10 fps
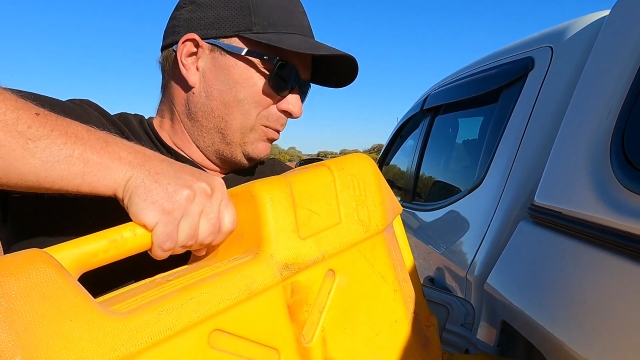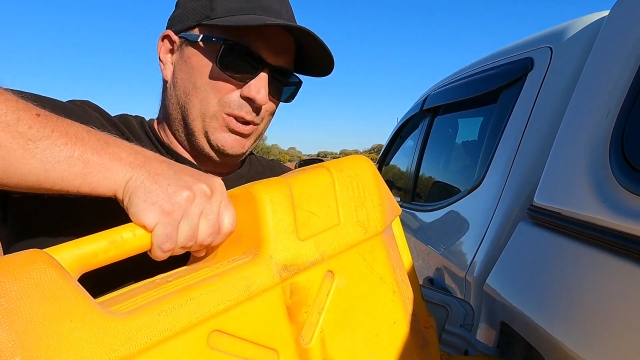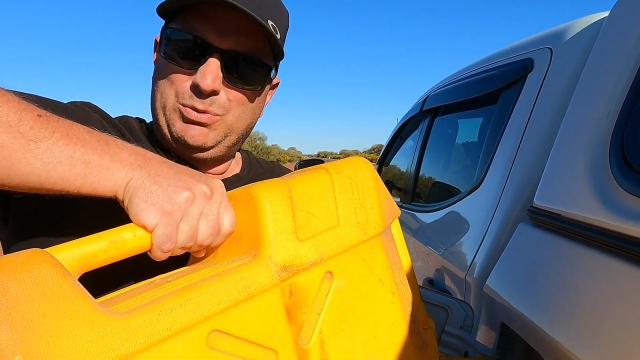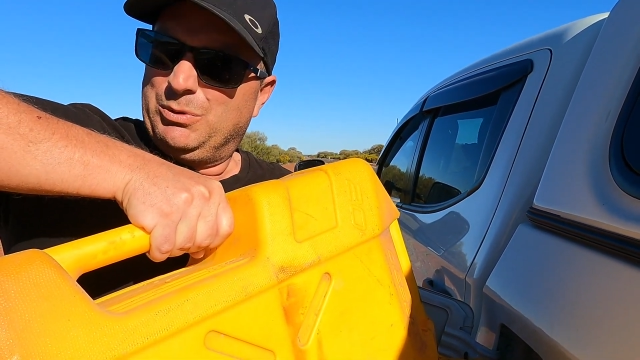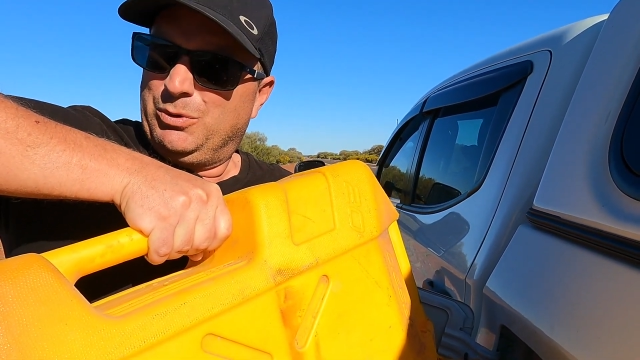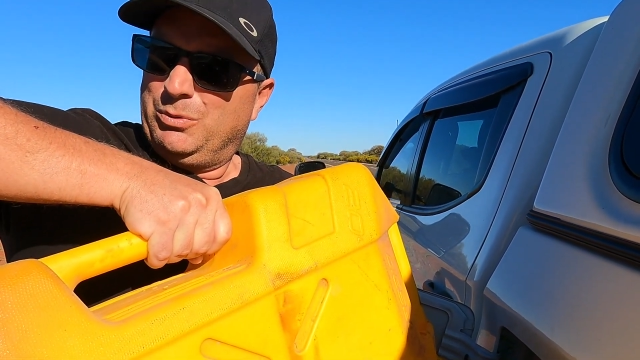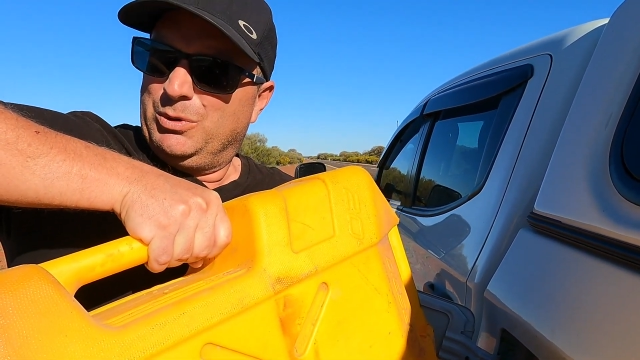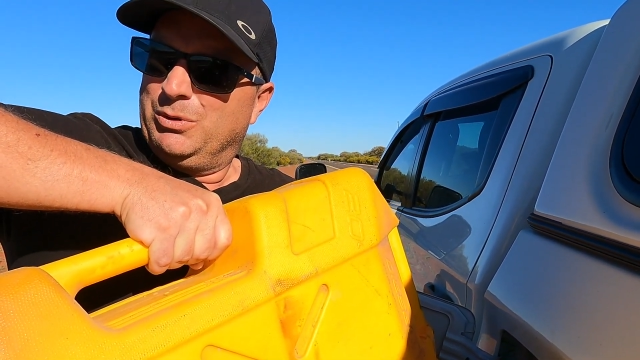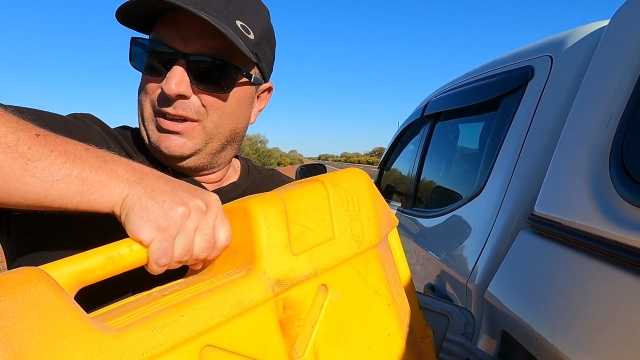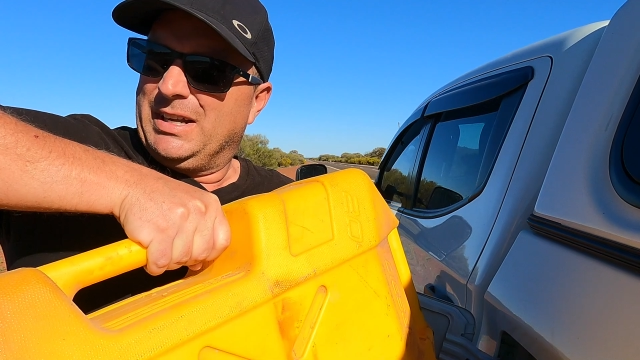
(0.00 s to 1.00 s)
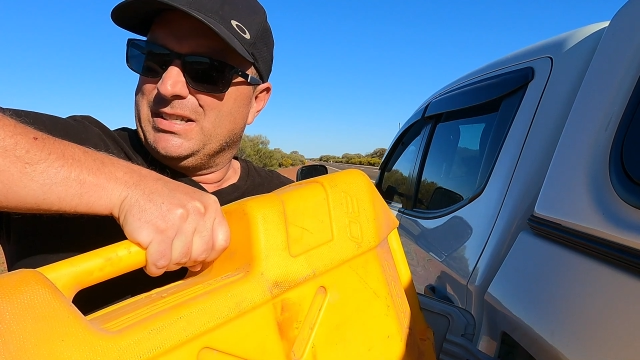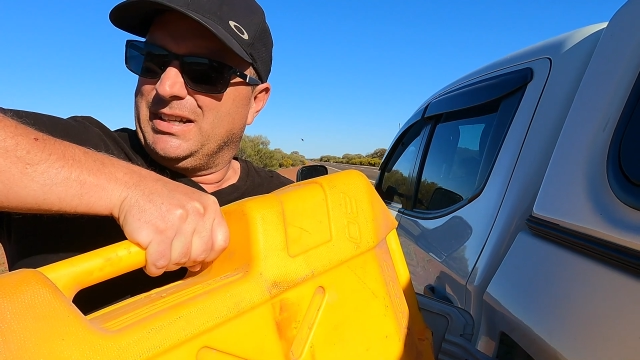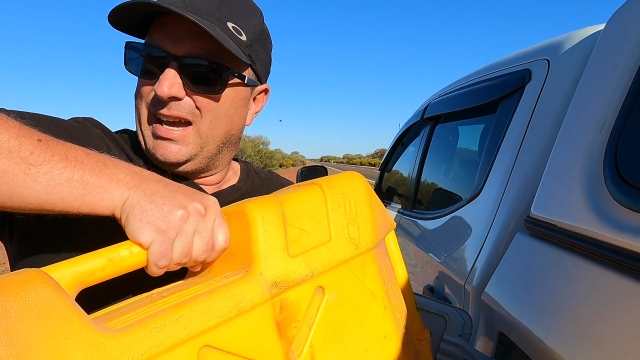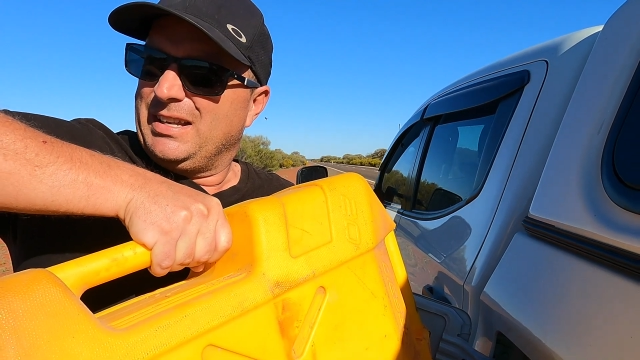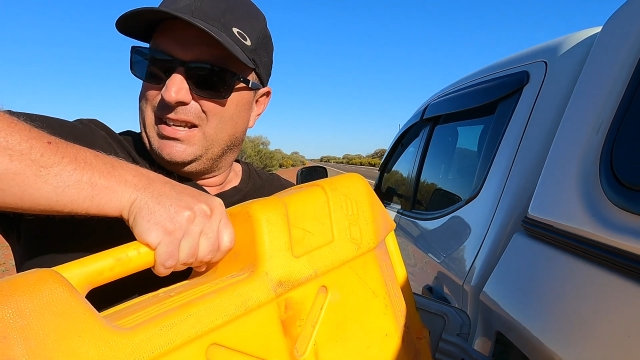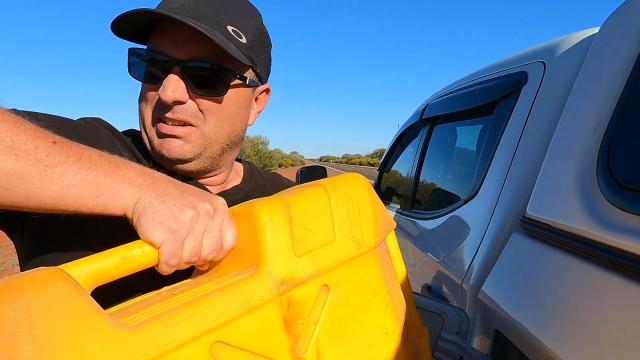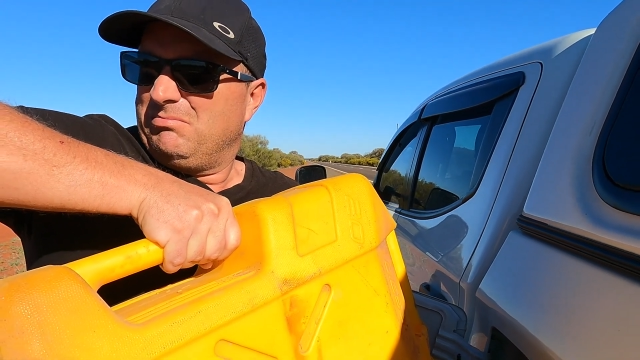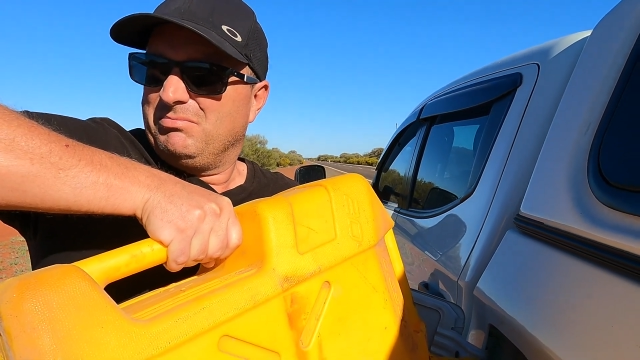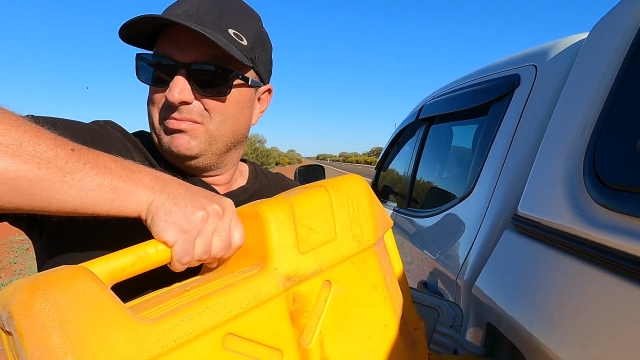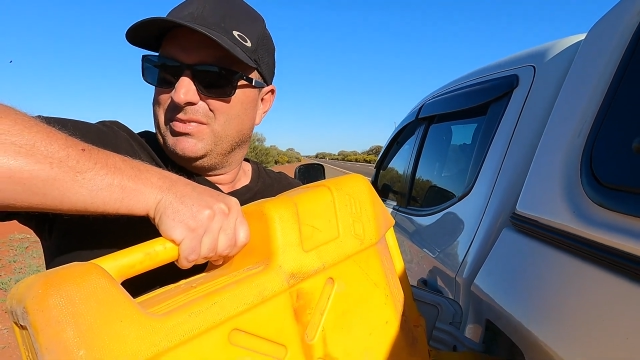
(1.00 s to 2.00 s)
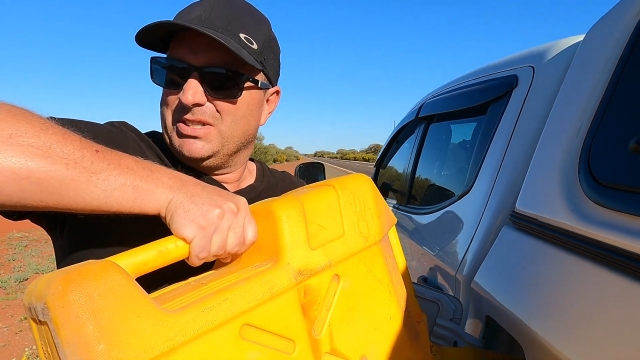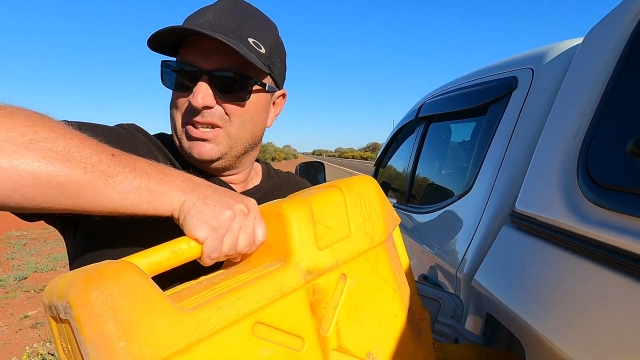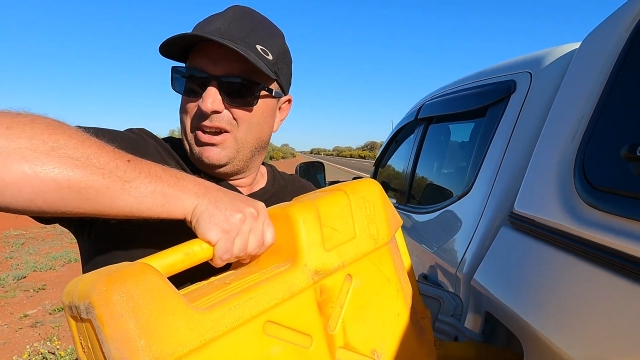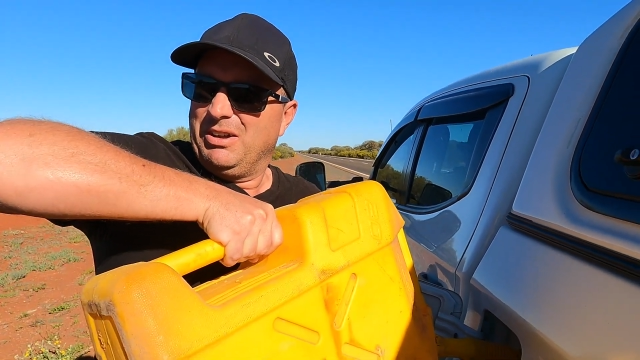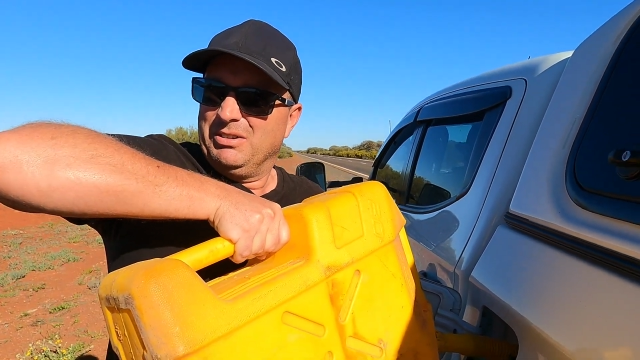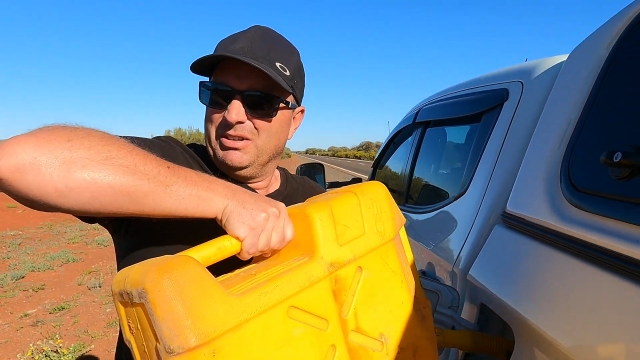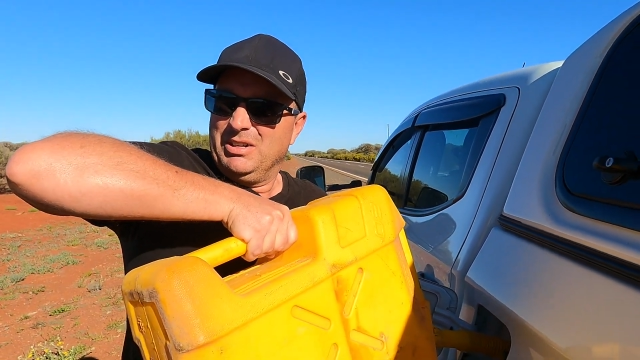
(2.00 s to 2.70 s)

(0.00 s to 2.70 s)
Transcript: which we'll get to Cadney. So I